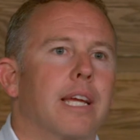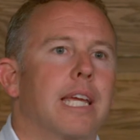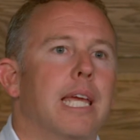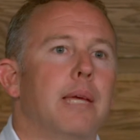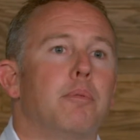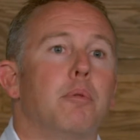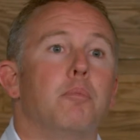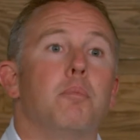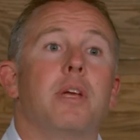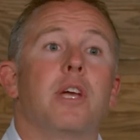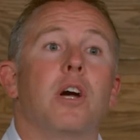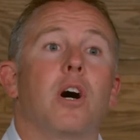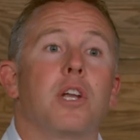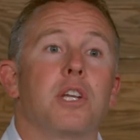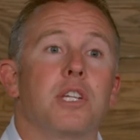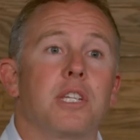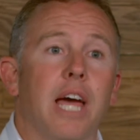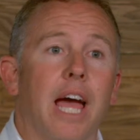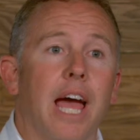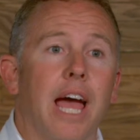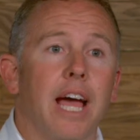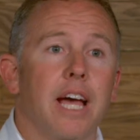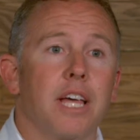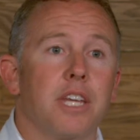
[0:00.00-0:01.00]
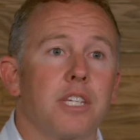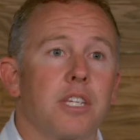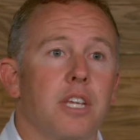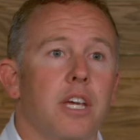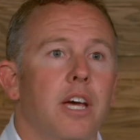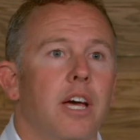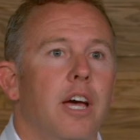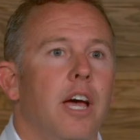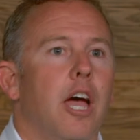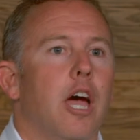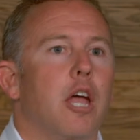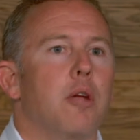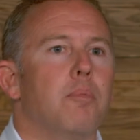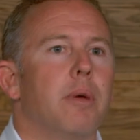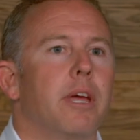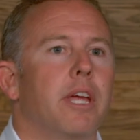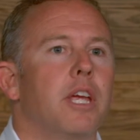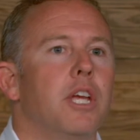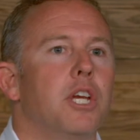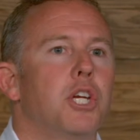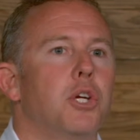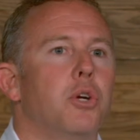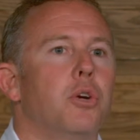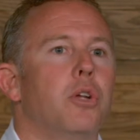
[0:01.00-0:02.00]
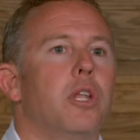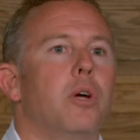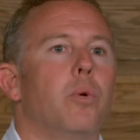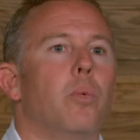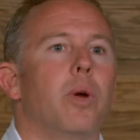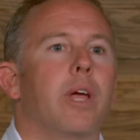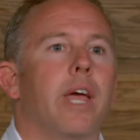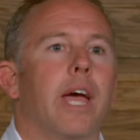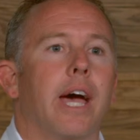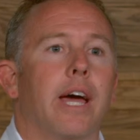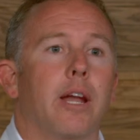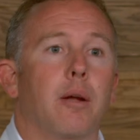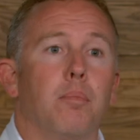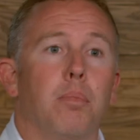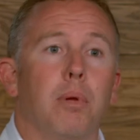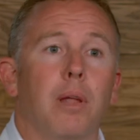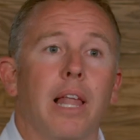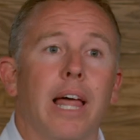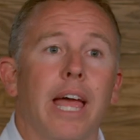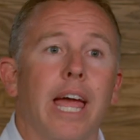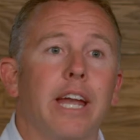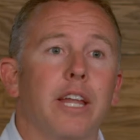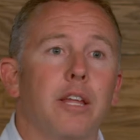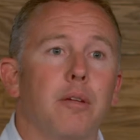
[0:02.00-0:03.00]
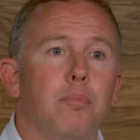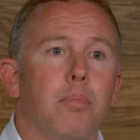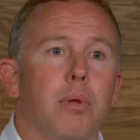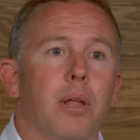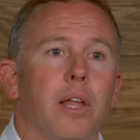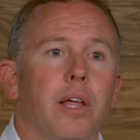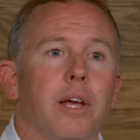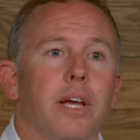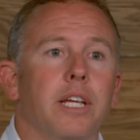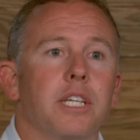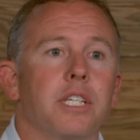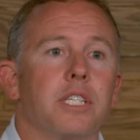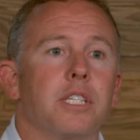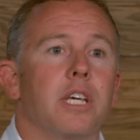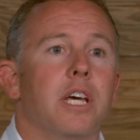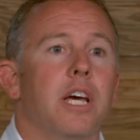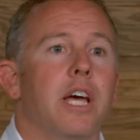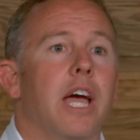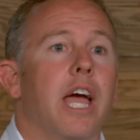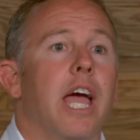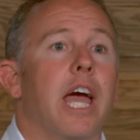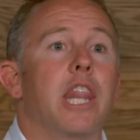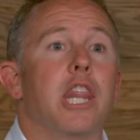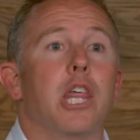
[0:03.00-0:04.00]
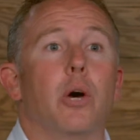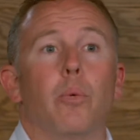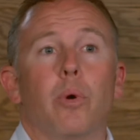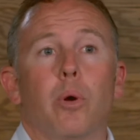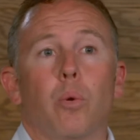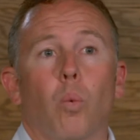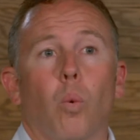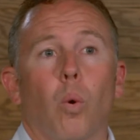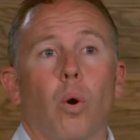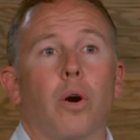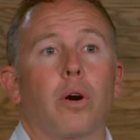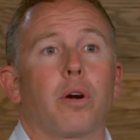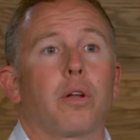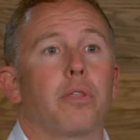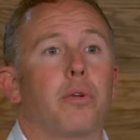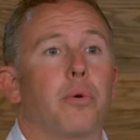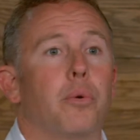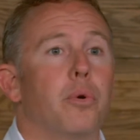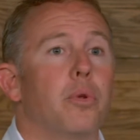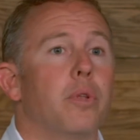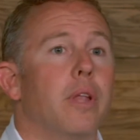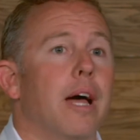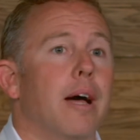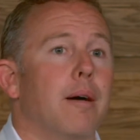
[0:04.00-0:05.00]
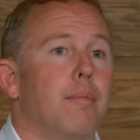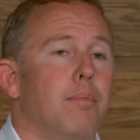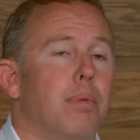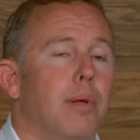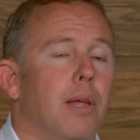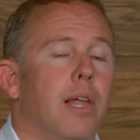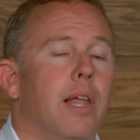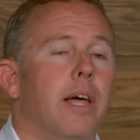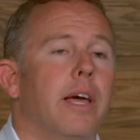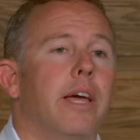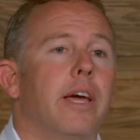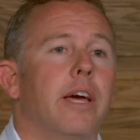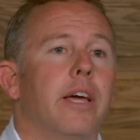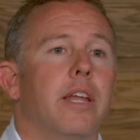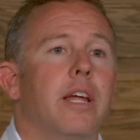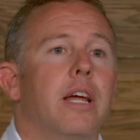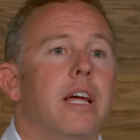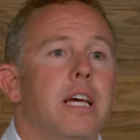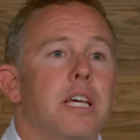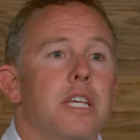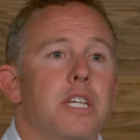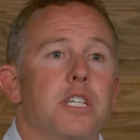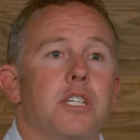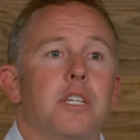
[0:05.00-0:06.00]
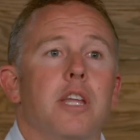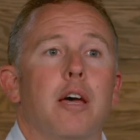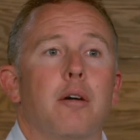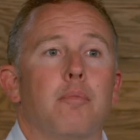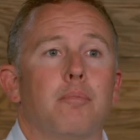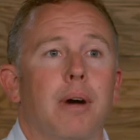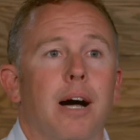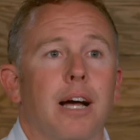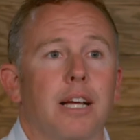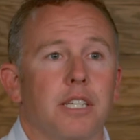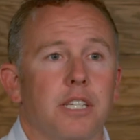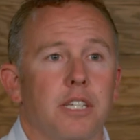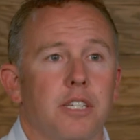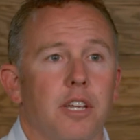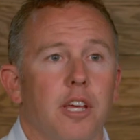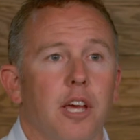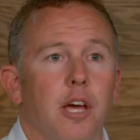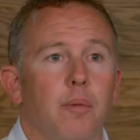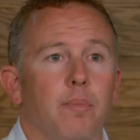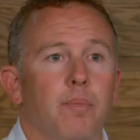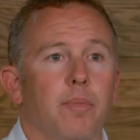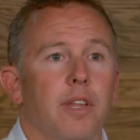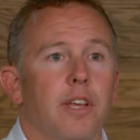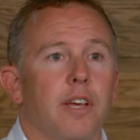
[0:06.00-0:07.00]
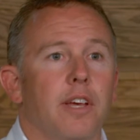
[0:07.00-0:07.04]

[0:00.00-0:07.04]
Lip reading: keeping me on task and making sure that we had a plan in place and that we worked through that plan step by step.